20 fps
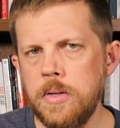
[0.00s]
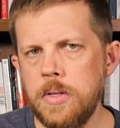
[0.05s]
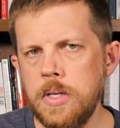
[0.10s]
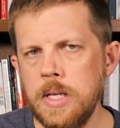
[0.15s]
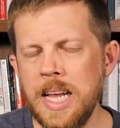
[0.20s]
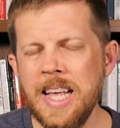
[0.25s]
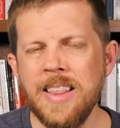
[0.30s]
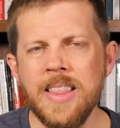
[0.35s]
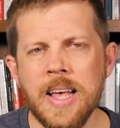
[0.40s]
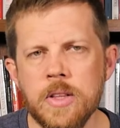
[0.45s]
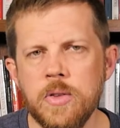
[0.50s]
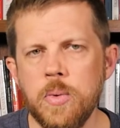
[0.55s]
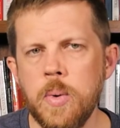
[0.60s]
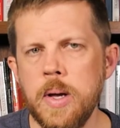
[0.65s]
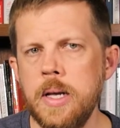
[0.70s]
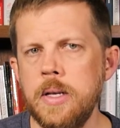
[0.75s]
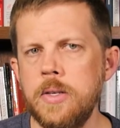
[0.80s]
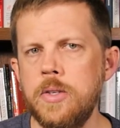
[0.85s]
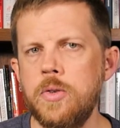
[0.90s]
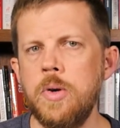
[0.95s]
today. That's
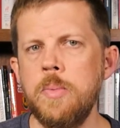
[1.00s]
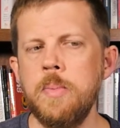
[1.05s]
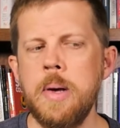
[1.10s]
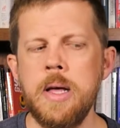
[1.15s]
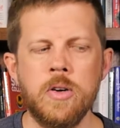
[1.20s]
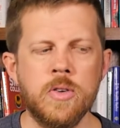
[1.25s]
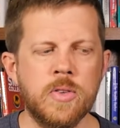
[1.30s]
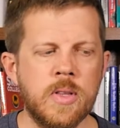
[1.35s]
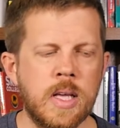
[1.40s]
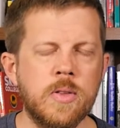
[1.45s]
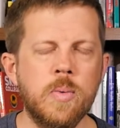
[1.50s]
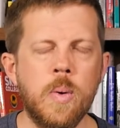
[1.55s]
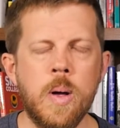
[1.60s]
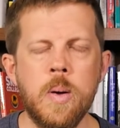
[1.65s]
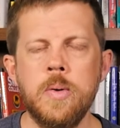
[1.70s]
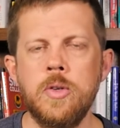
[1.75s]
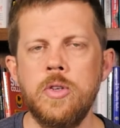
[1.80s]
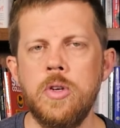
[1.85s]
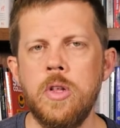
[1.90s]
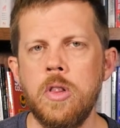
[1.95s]
why history matters. That's why
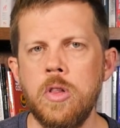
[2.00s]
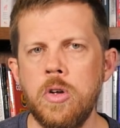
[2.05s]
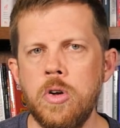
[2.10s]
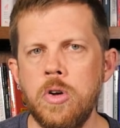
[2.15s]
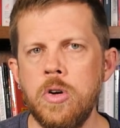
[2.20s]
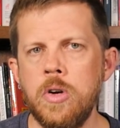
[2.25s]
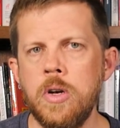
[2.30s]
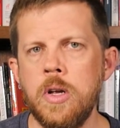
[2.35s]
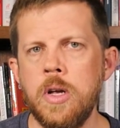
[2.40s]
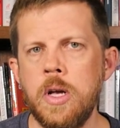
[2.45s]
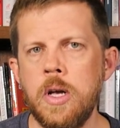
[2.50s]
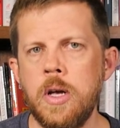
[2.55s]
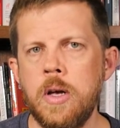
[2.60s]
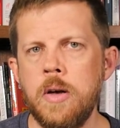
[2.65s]
we should learn